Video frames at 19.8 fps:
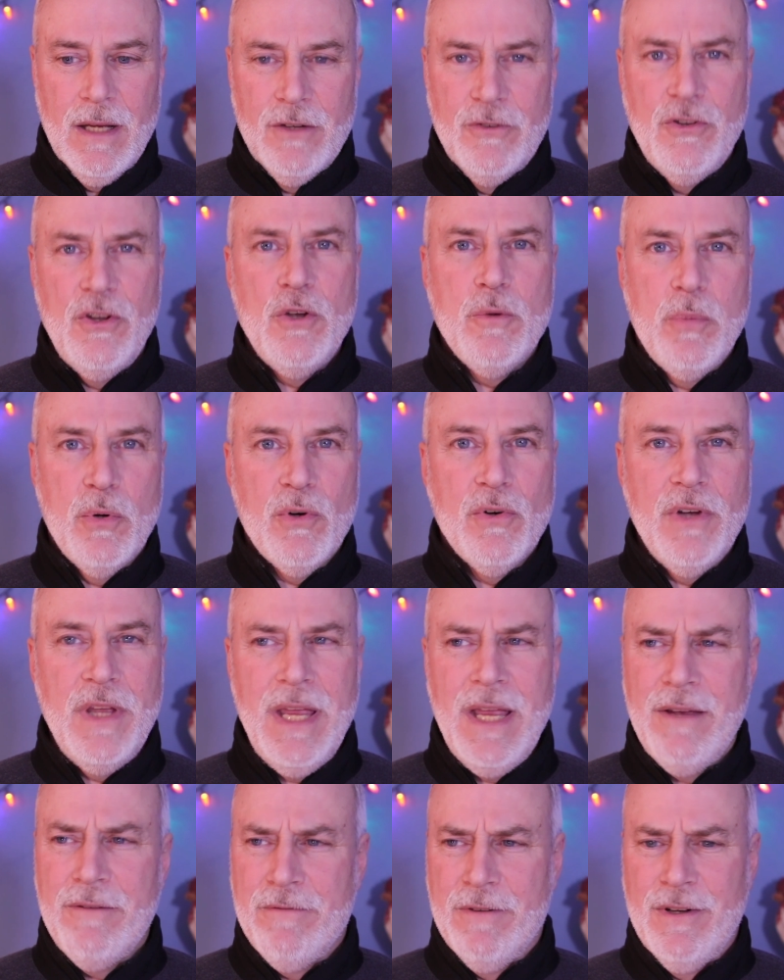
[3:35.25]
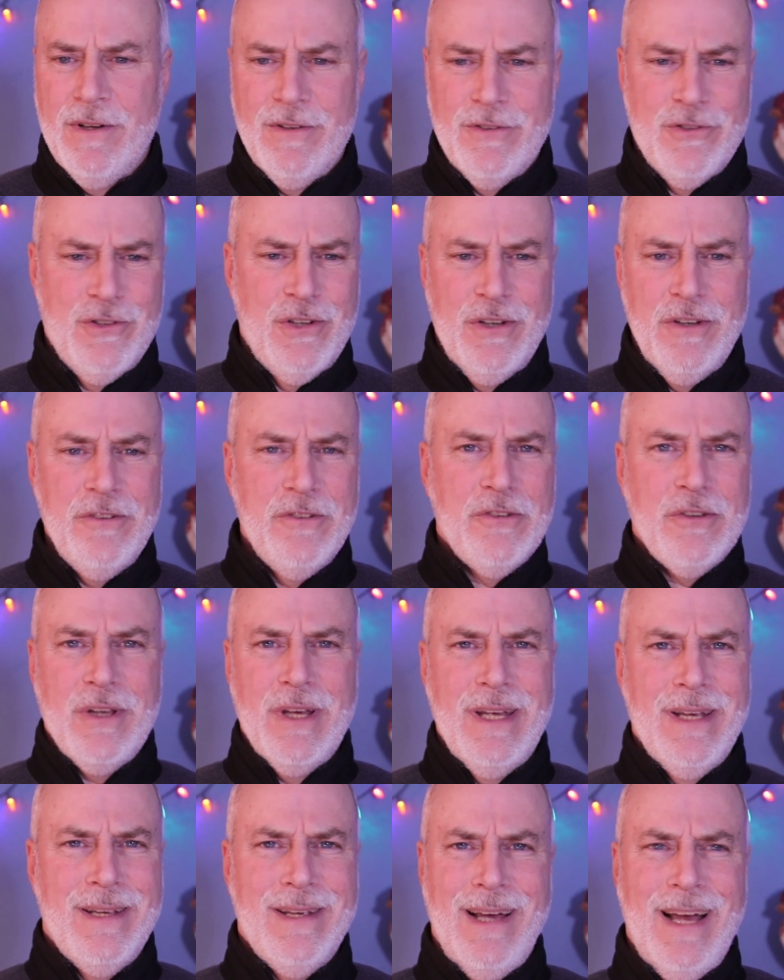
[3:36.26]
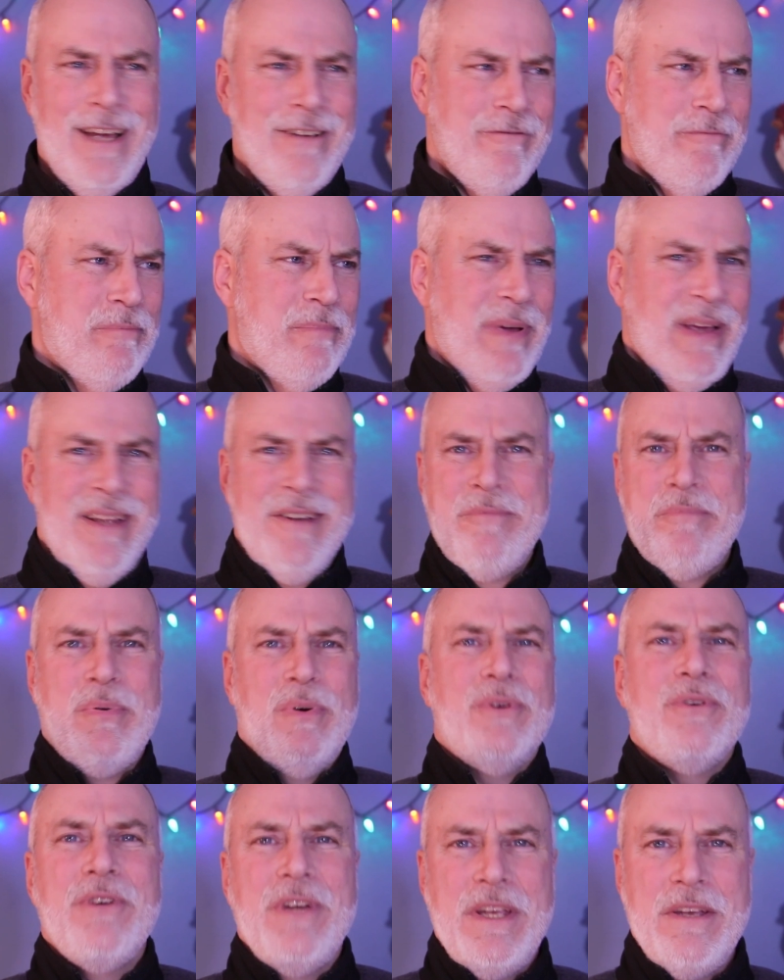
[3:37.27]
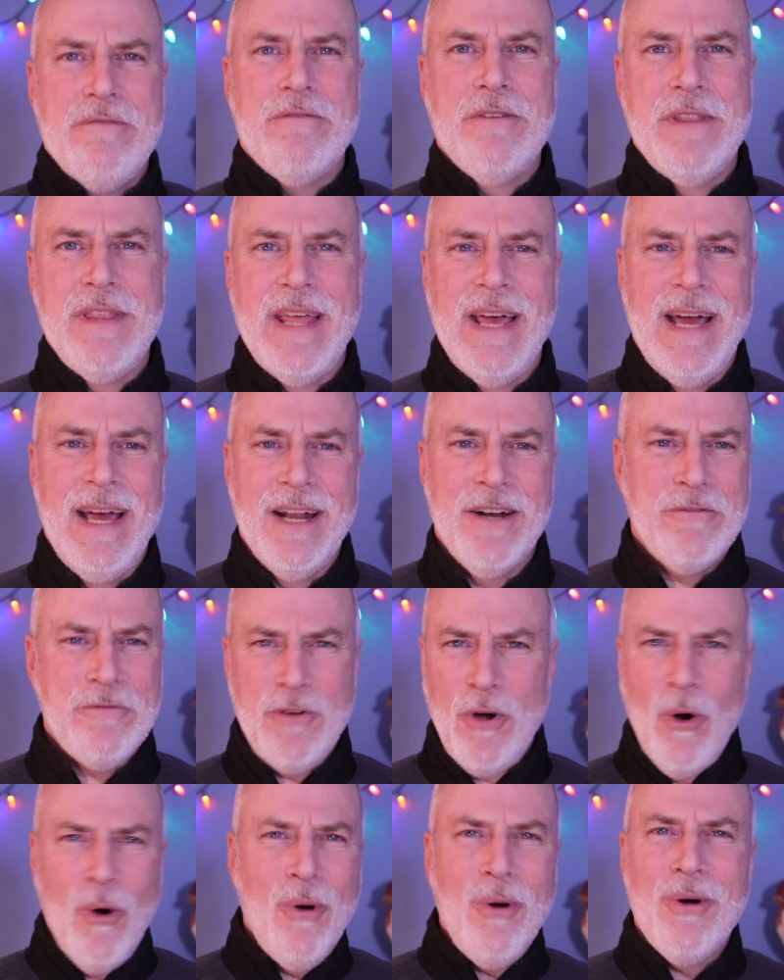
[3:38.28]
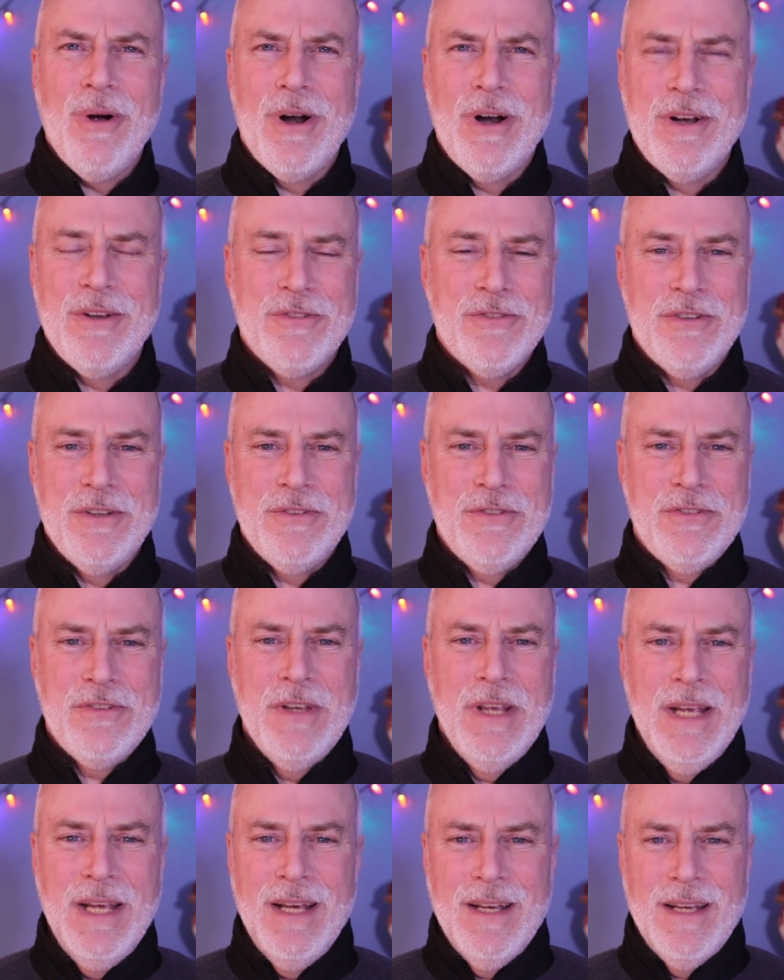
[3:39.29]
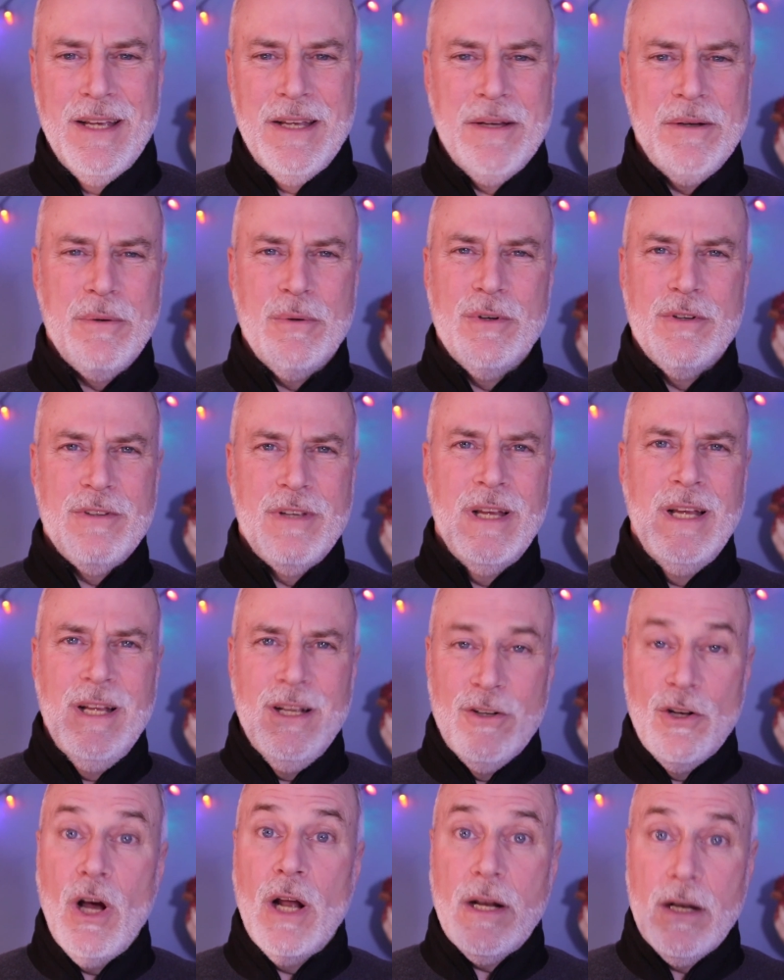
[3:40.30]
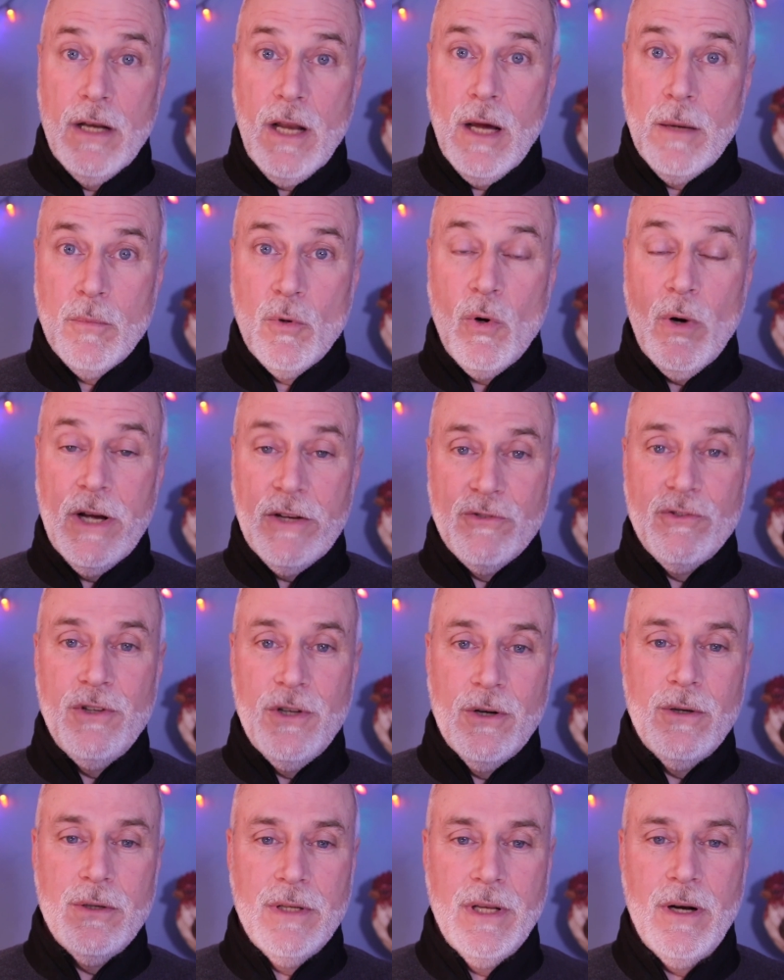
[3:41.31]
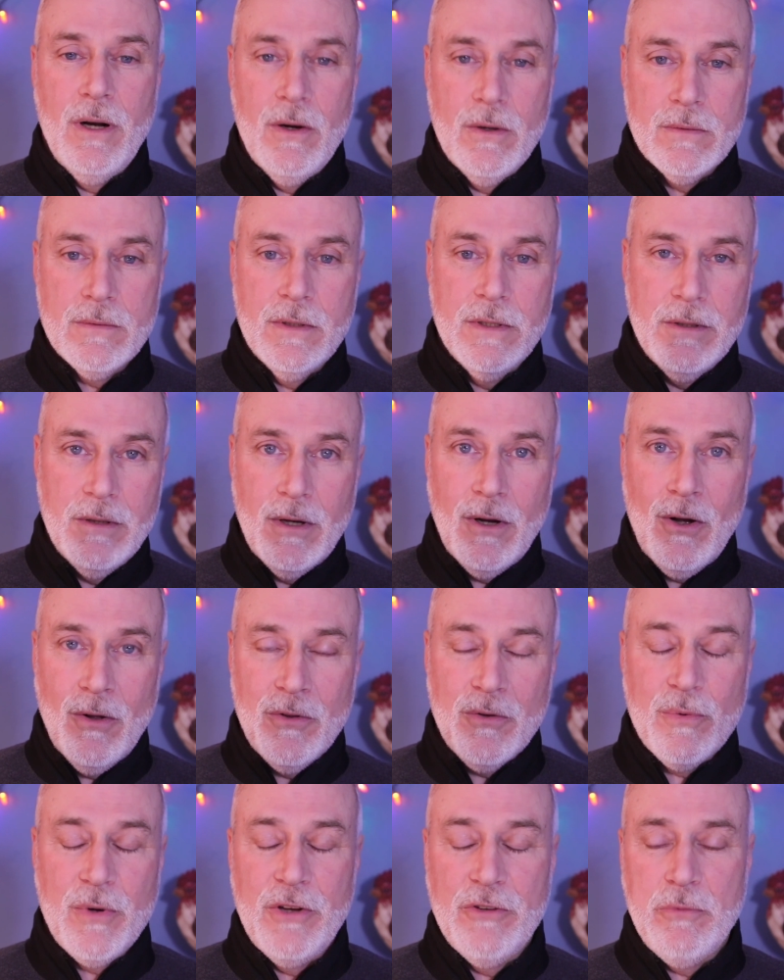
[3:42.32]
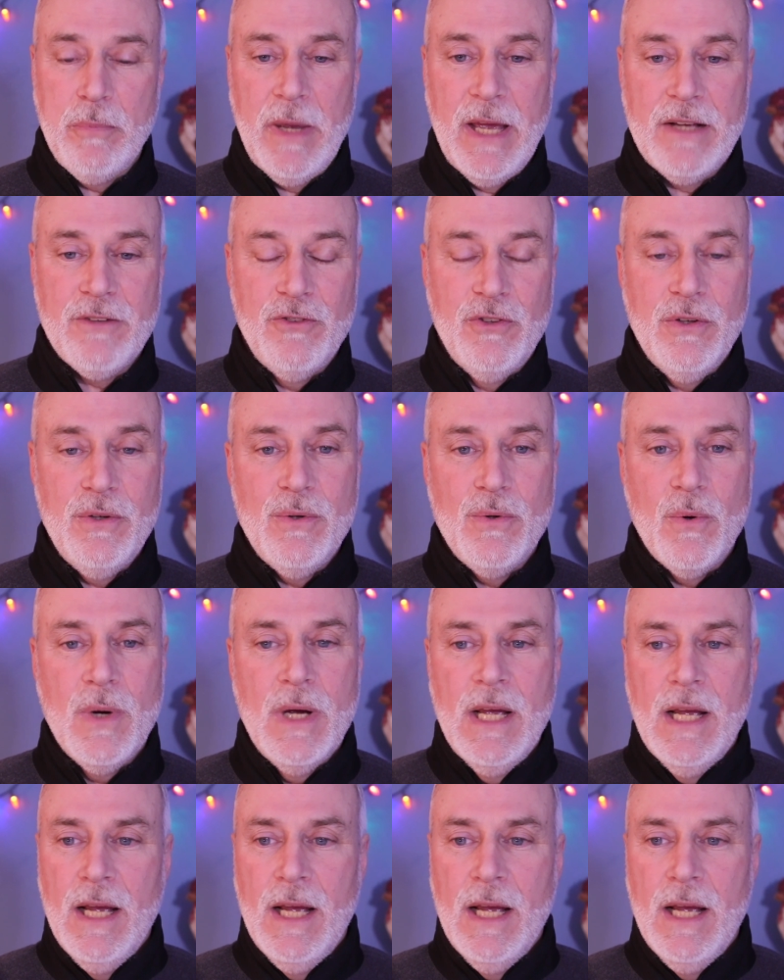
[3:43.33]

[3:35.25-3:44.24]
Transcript: Do you believe?" And she's like, "I've been believing that, of course." It was not a dumb question. All the respect due.